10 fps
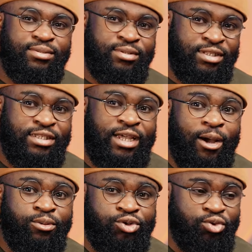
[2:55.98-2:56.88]
the
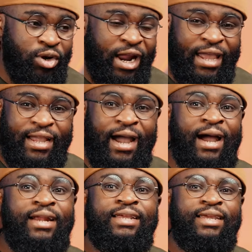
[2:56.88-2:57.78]
sounds you like
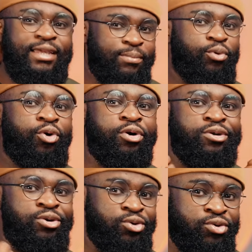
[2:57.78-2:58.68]
and keep
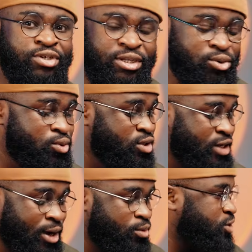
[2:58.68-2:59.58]
on using those
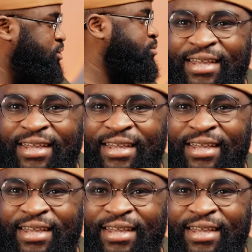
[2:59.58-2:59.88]
sounds.